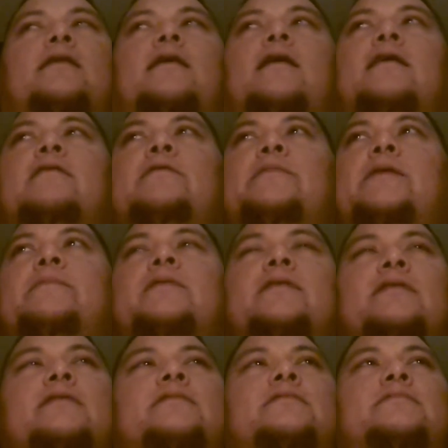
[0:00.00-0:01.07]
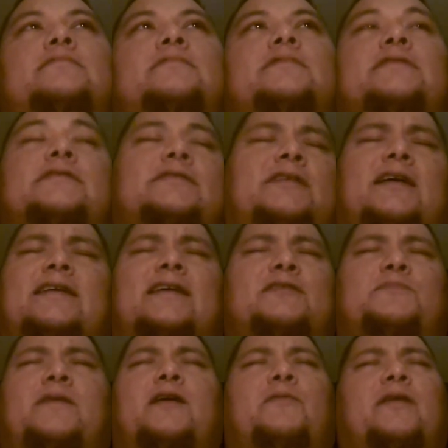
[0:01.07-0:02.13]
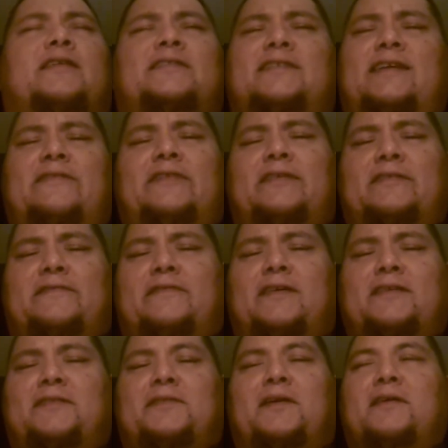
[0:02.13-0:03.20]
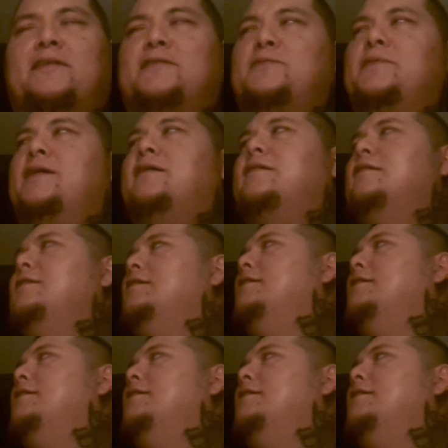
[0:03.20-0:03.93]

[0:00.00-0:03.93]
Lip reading: I remember, and this is, I guess, why I watched TV in the fucking dark as well,